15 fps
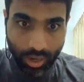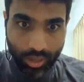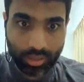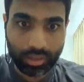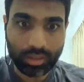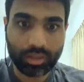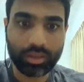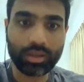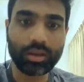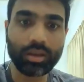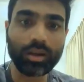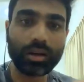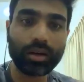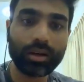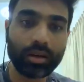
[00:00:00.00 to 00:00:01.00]
Anand,
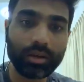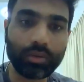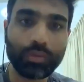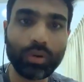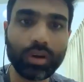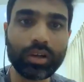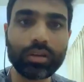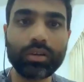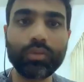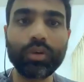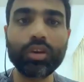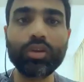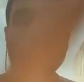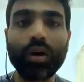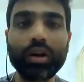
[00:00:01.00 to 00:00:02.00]
what
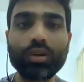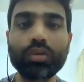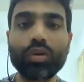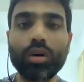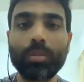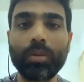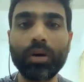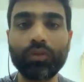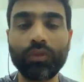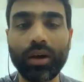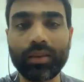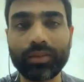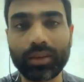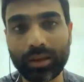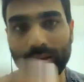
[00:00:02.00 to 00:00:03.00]
do you want to know about
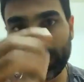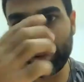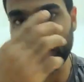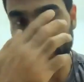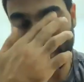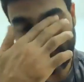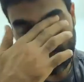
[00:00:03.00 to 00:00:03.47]
fasting?